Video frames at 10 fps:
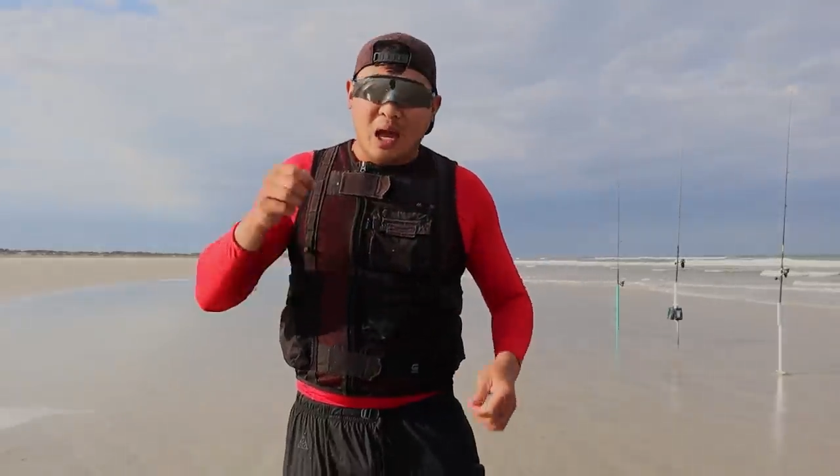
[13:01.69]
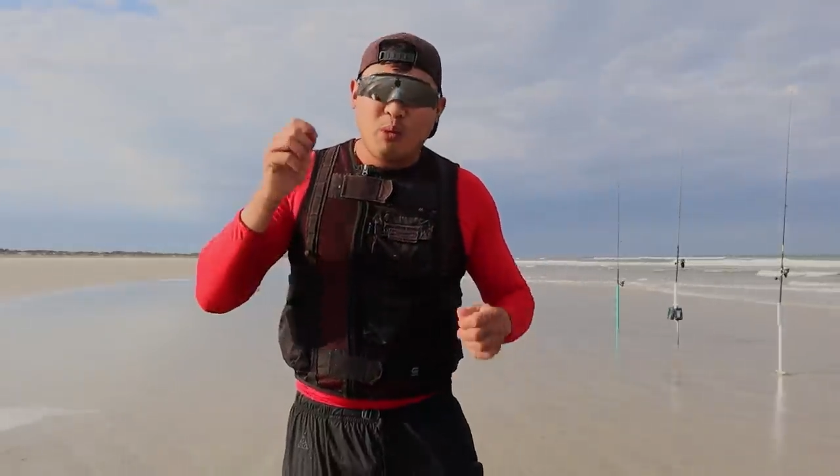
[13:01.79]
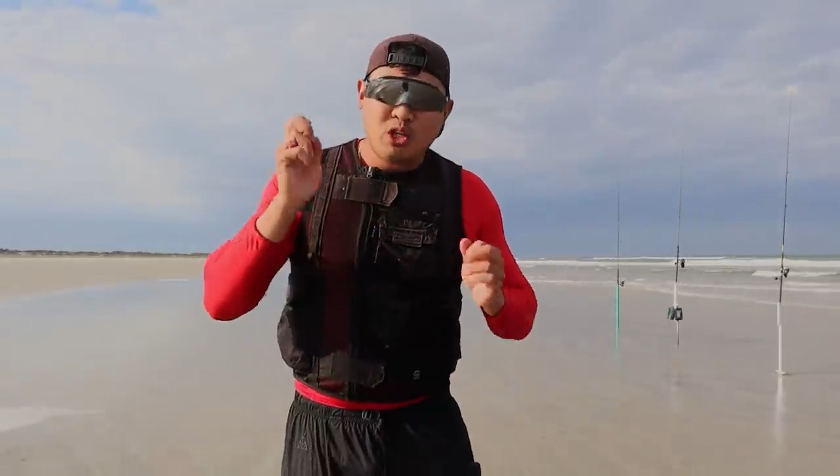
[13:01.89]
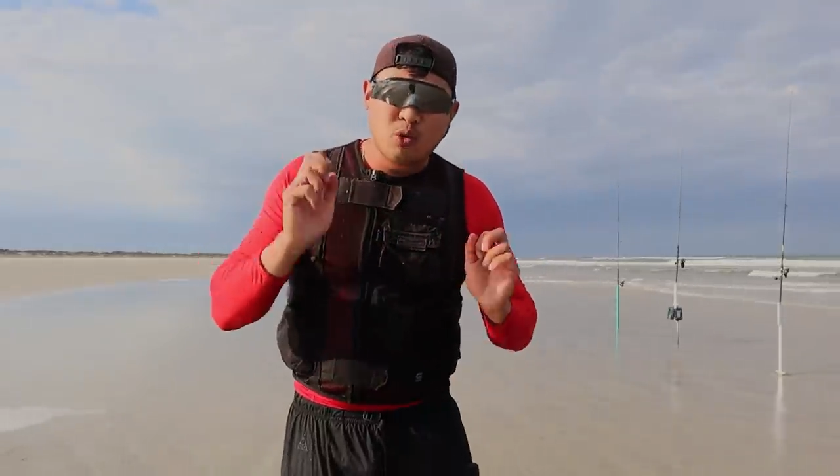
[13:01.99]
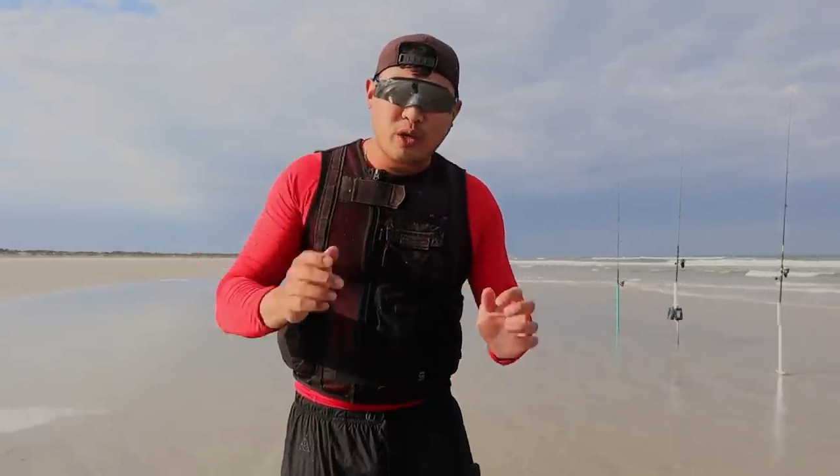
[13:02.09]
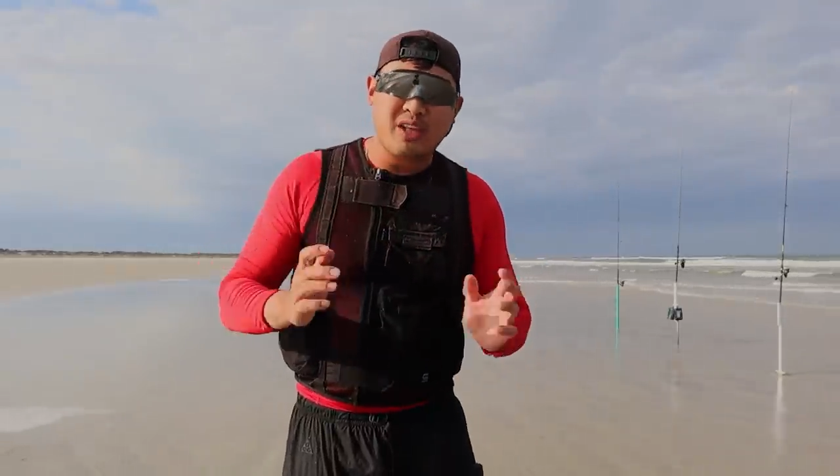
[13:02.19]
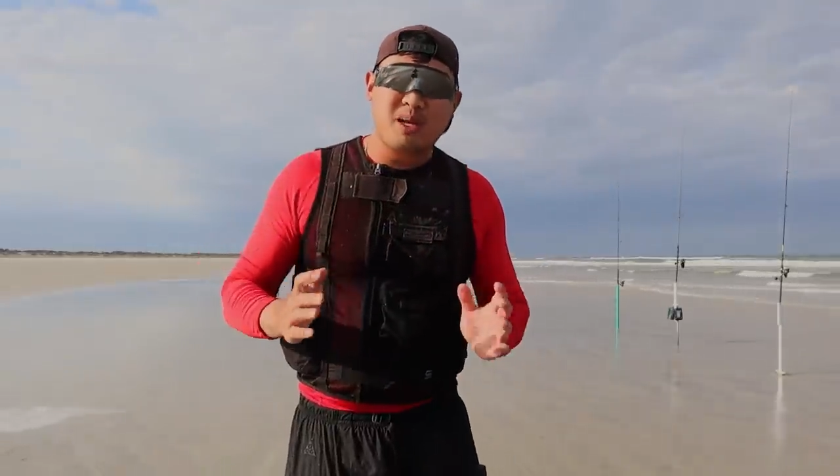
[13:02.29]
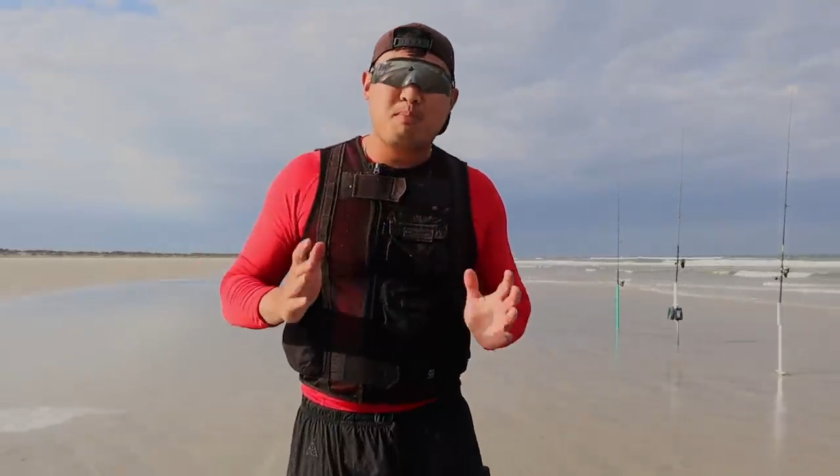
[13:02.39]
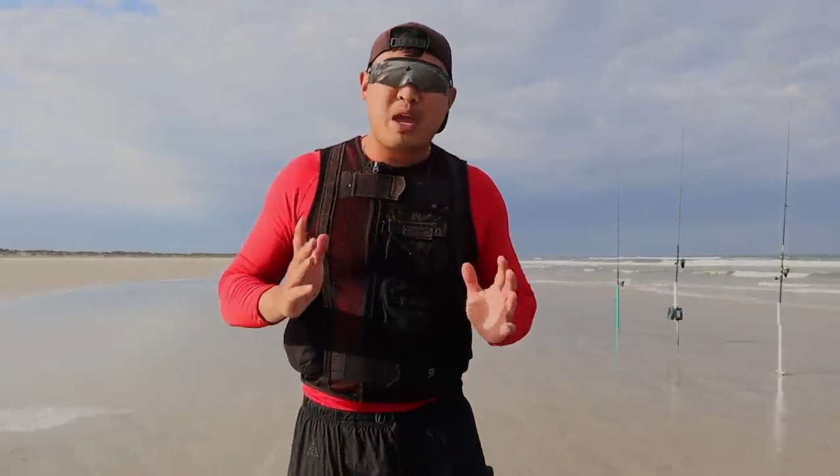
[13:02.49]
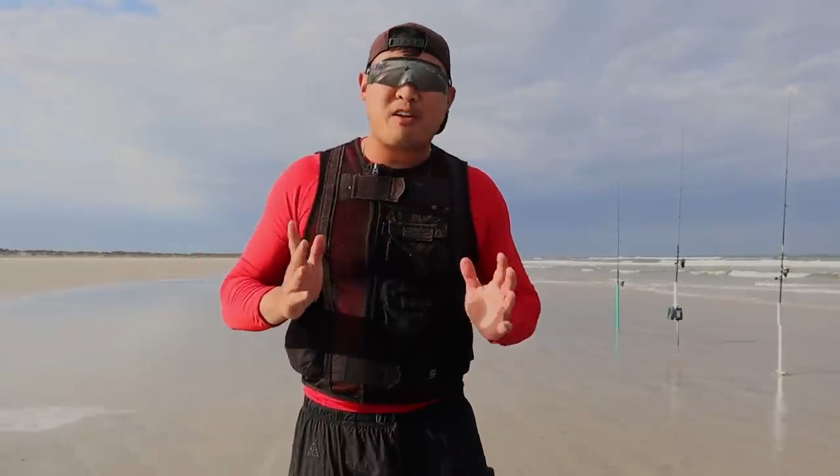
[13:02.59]
And when you reel
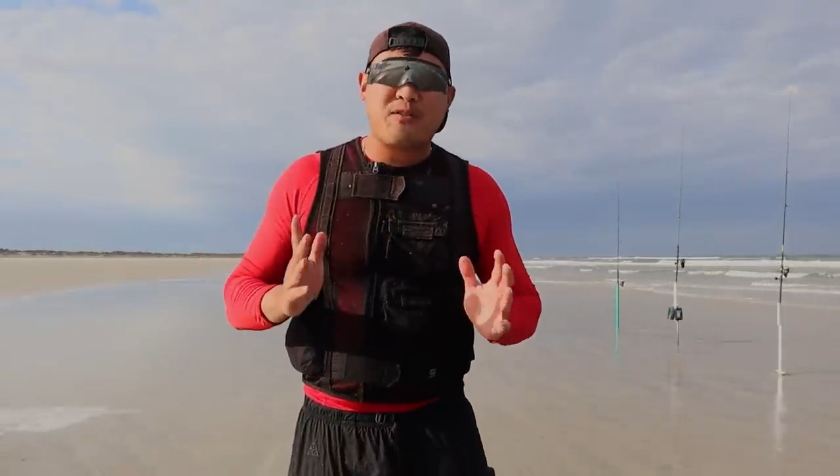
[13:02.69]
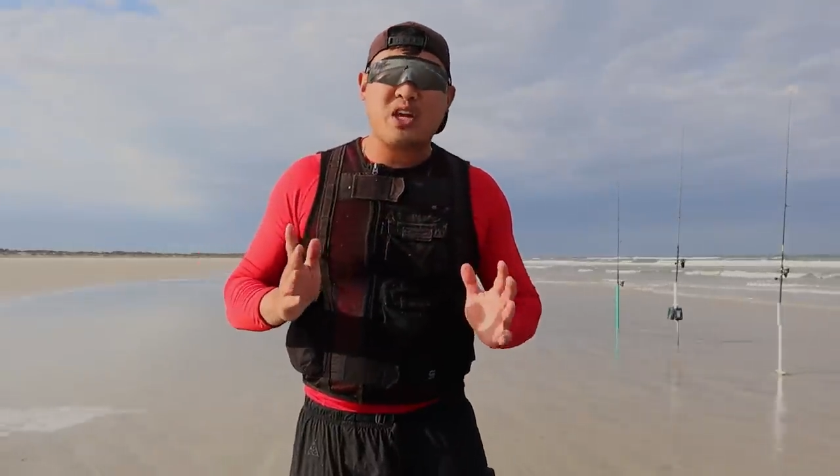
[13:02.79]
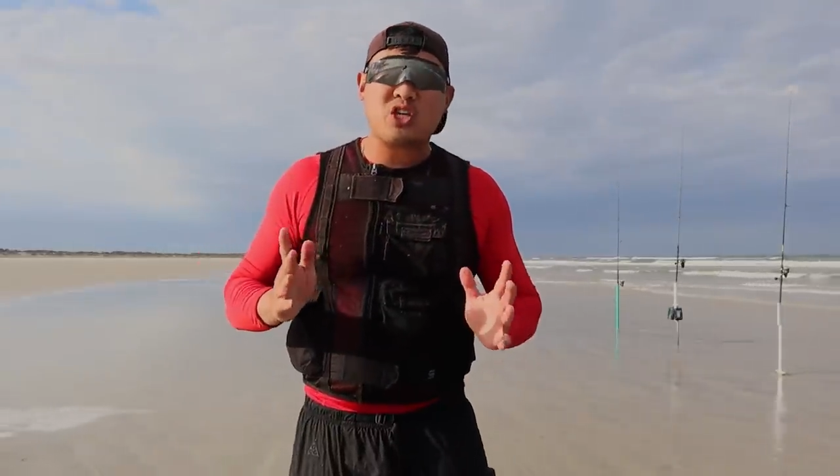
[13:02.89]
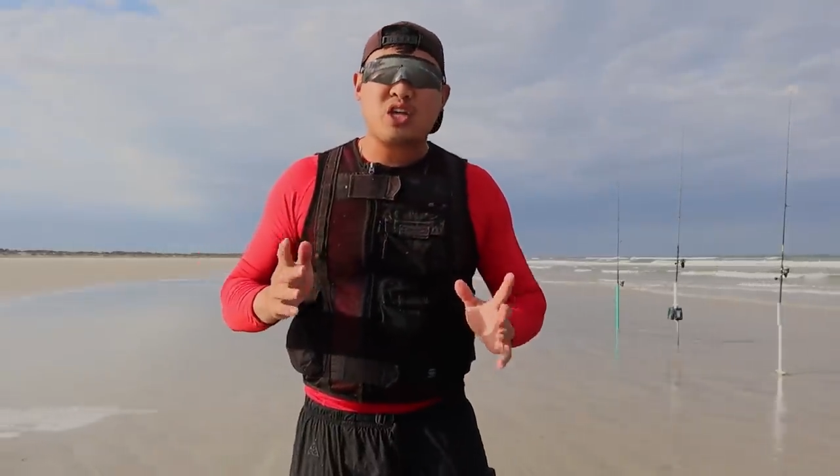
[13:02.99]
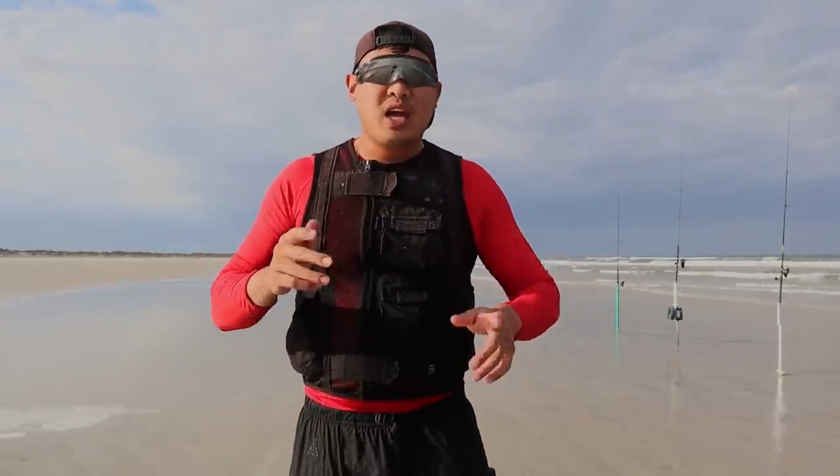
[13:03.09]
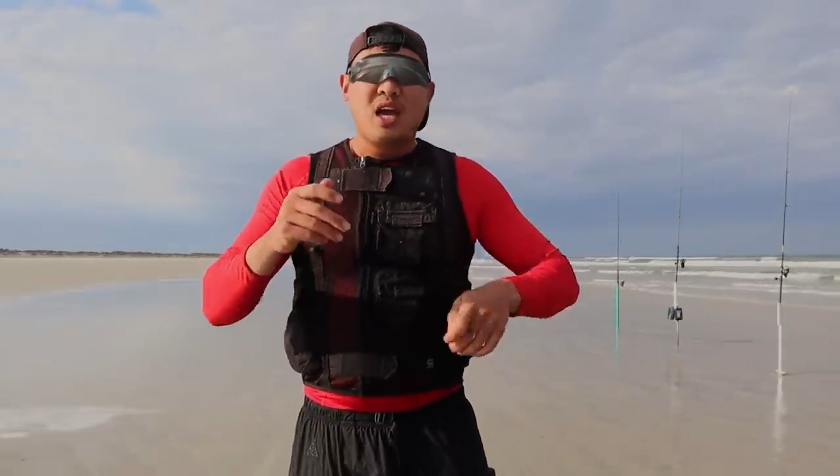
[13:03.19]
in big fish,